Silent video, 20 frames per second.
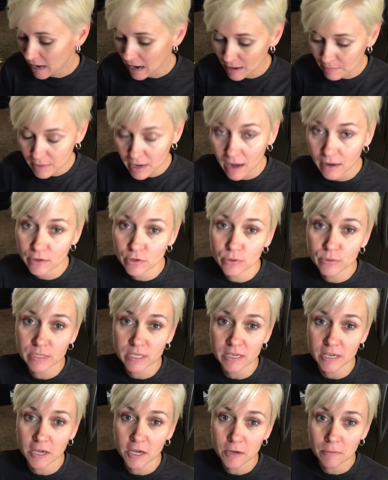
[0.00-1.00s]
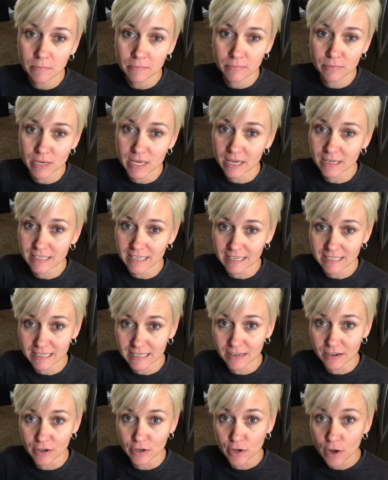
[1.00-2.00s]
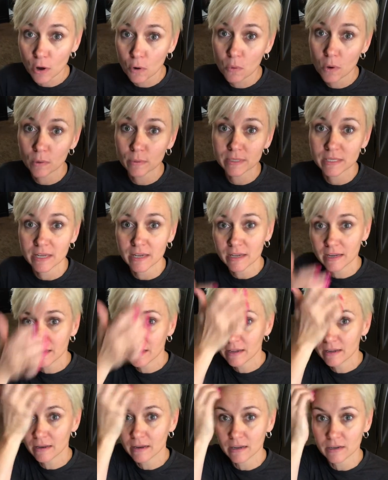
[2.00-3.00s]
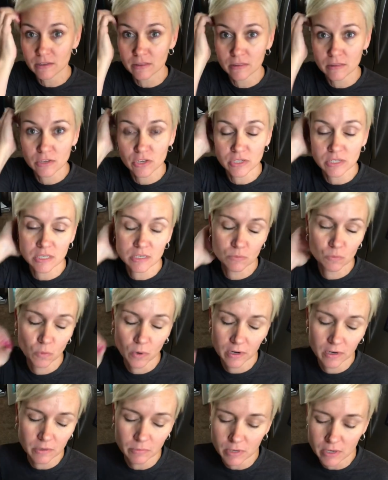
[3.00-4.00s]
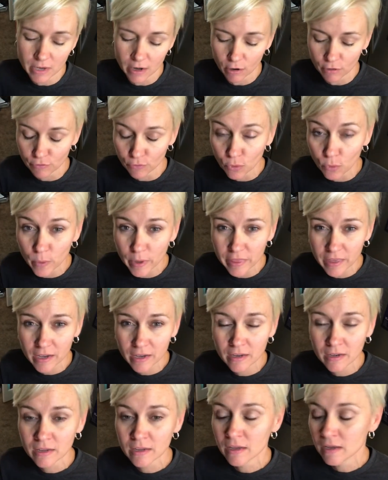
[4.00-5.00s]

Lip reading: I'm not using hemp because I didn't know what was in it, and I just wanted to be careful with it.